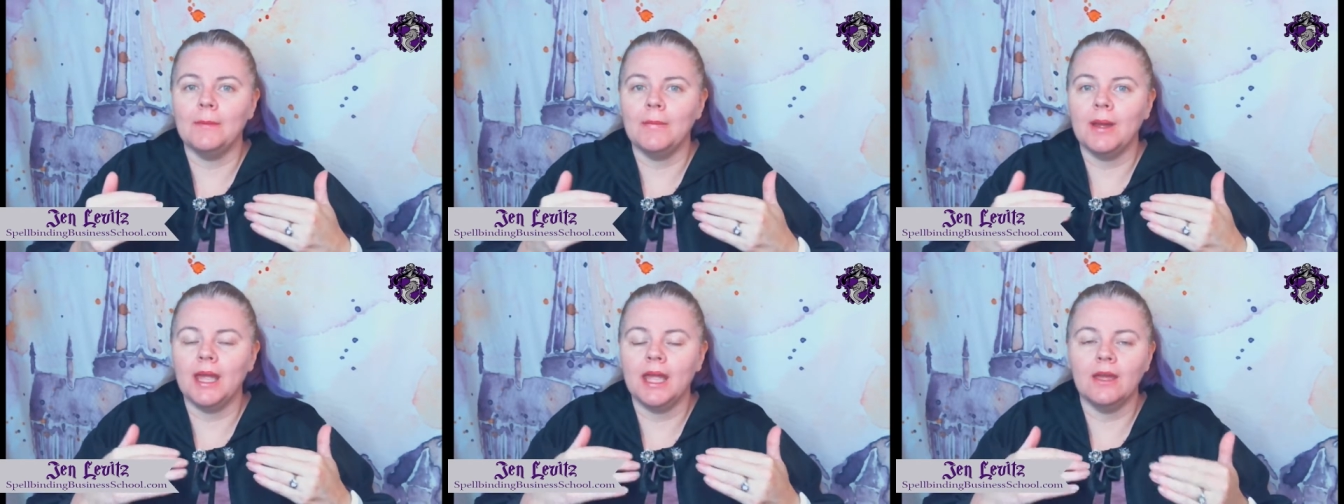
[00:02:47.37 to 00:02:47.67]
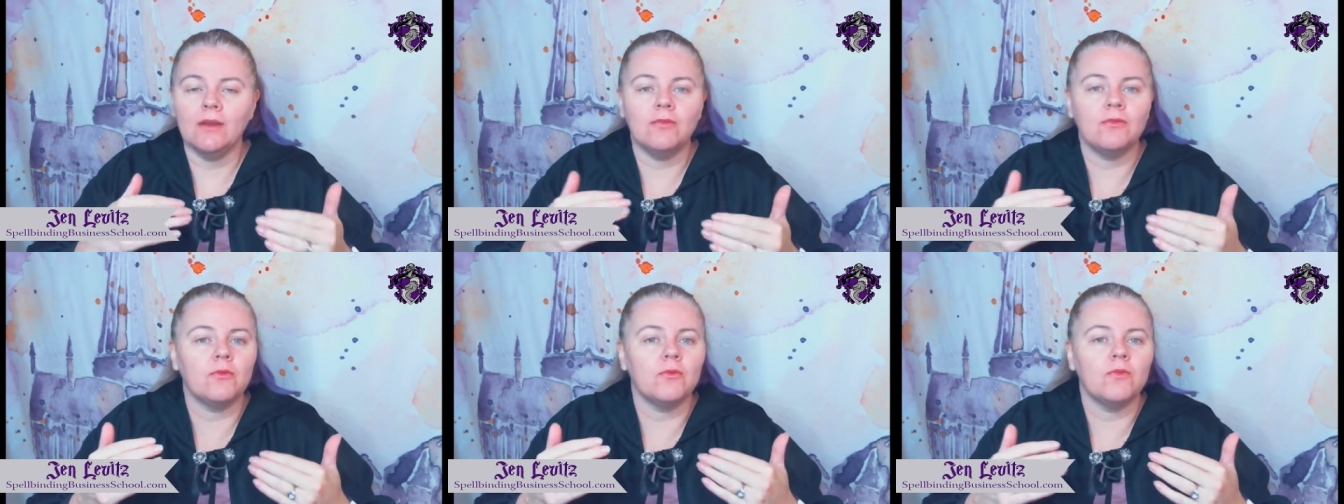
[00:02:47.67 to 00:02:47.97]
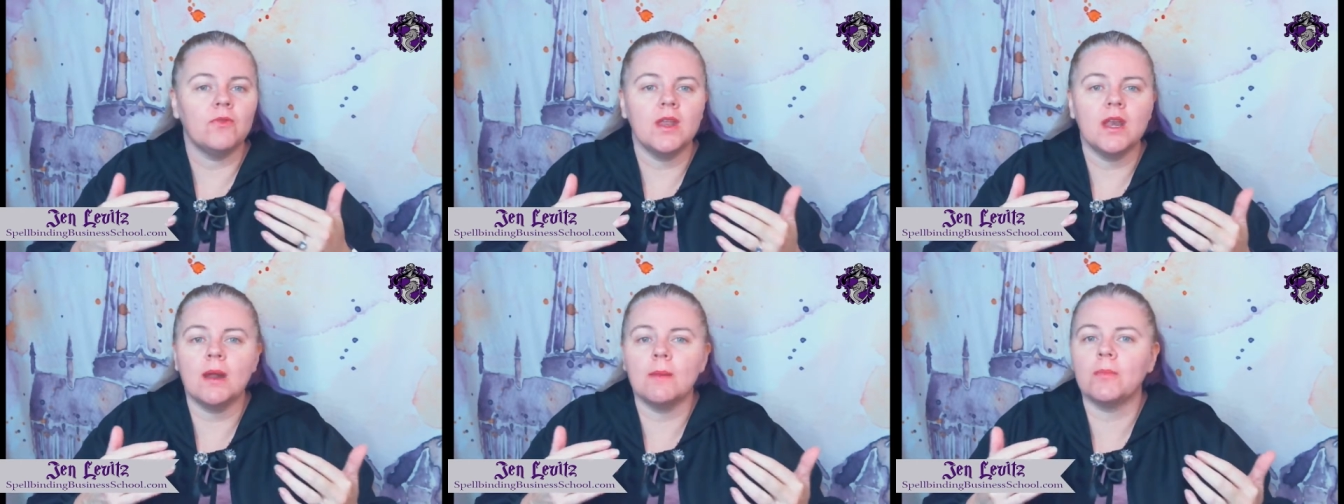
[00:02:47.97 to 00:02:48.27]
If
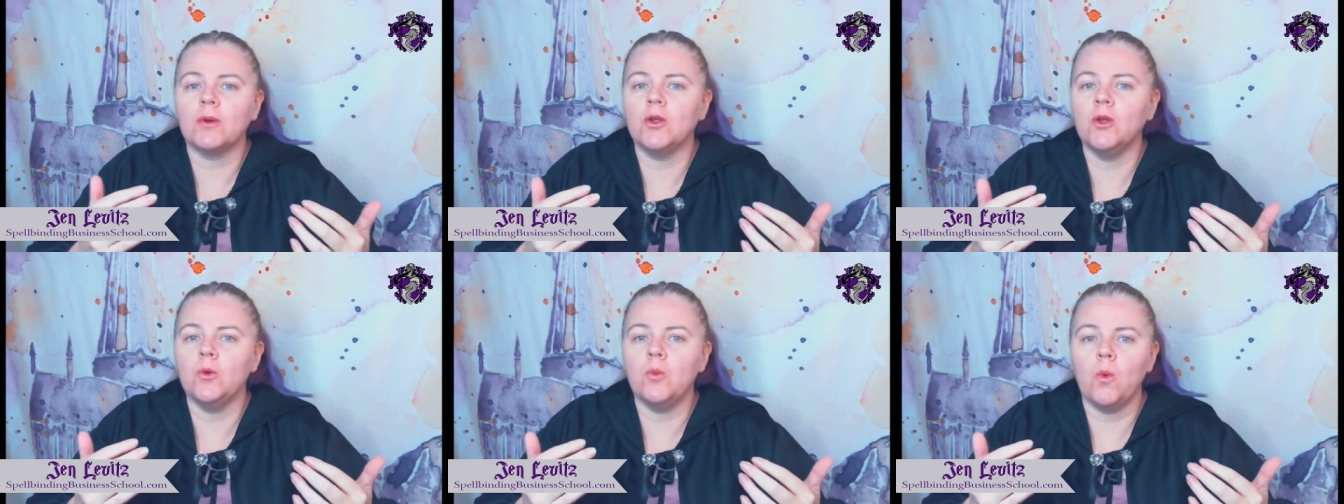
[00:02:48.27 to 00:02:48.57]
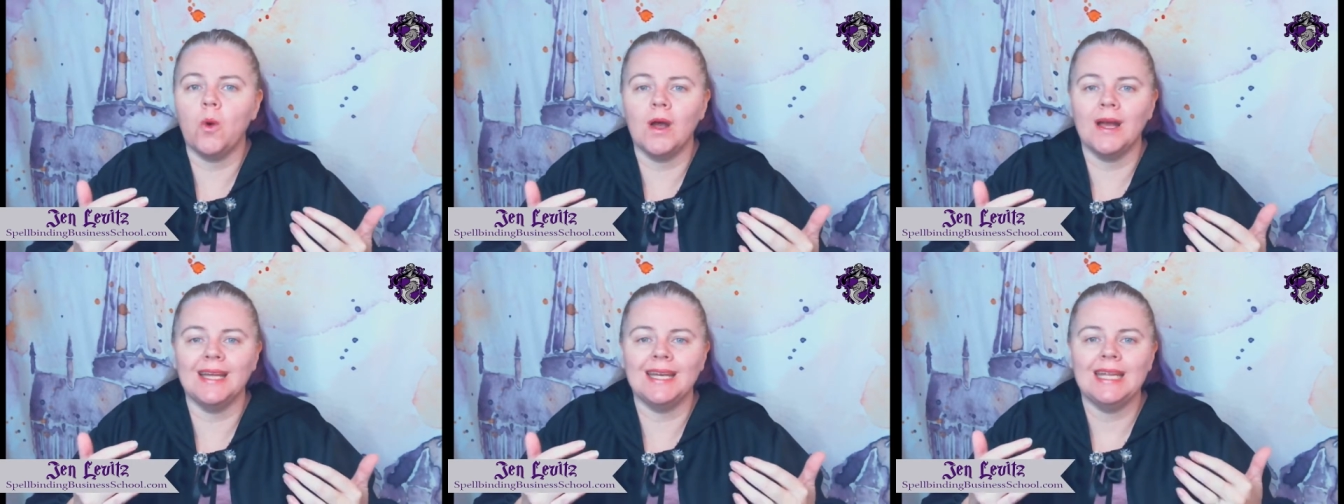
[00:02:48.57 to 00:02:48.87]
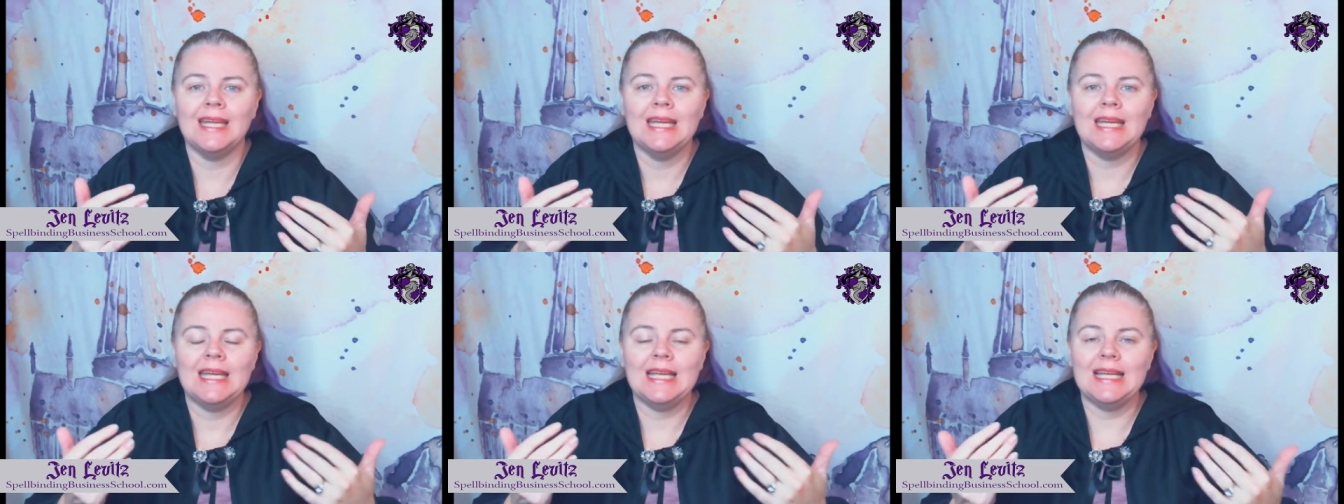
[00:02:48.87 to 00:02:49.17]
the number you want
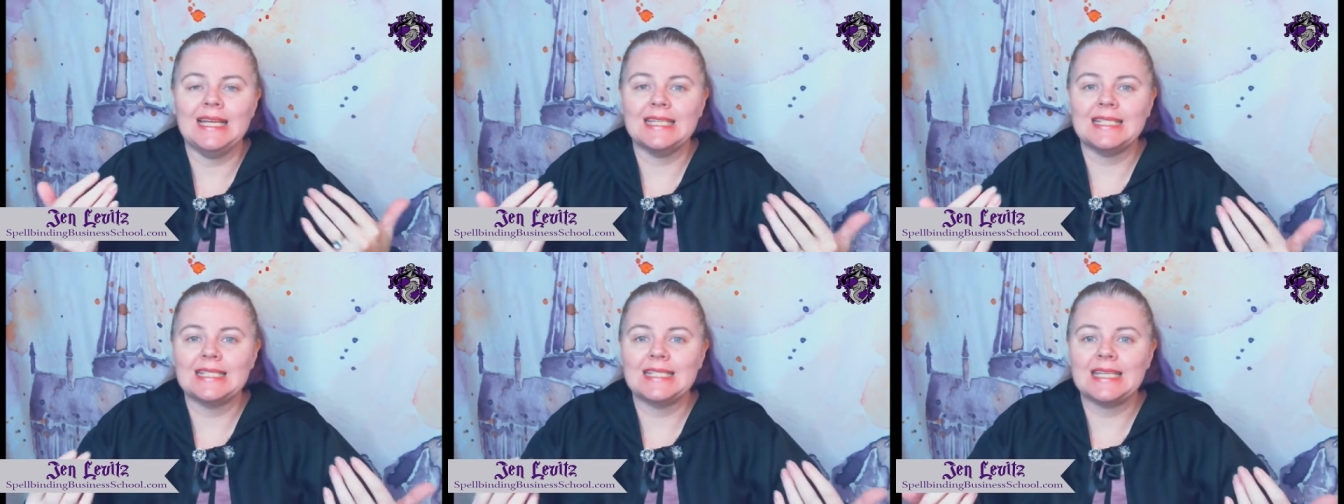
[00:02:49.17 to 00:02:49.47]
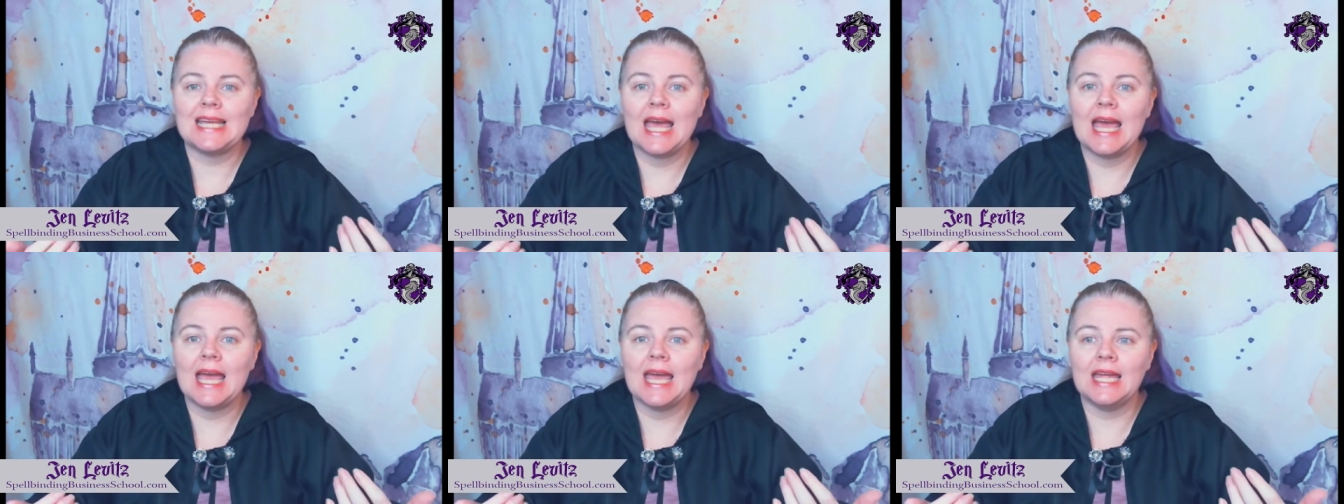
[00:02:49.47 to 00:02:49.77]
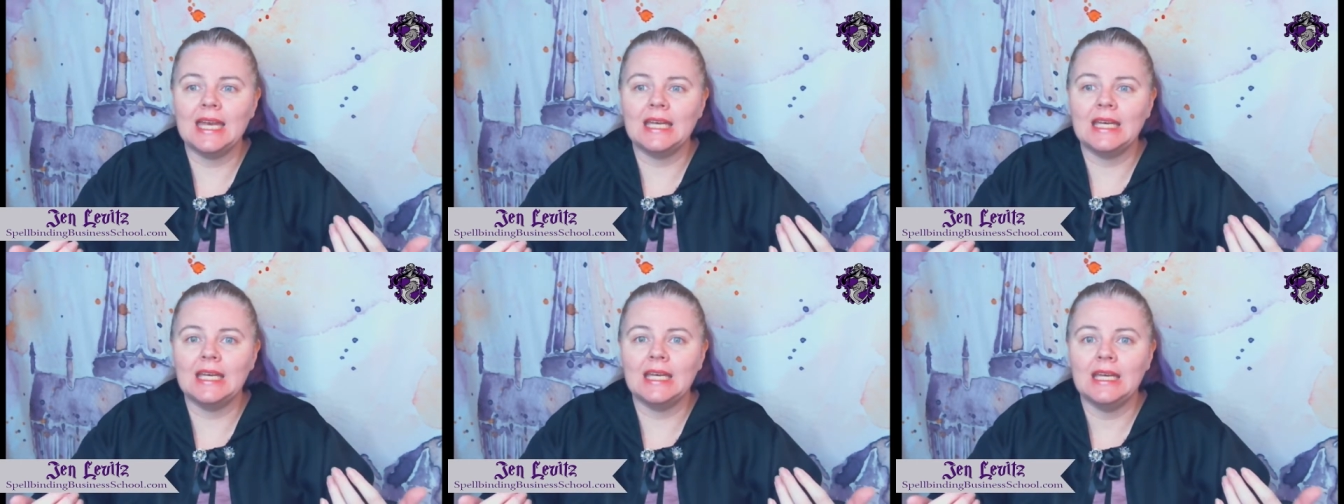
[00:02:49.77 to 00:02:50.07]
is
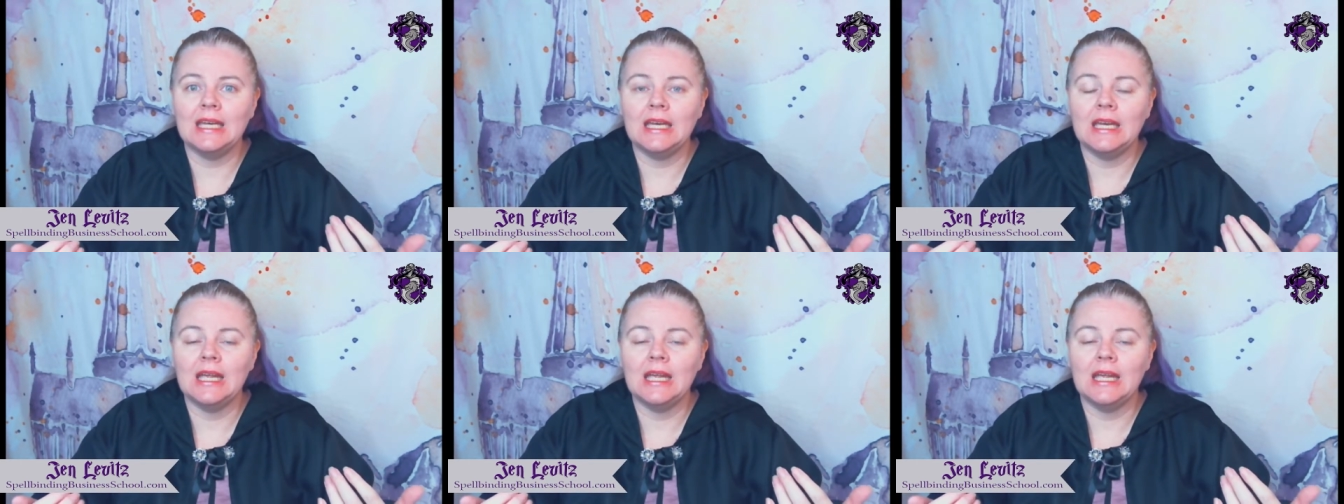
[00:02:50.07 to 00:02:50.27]
10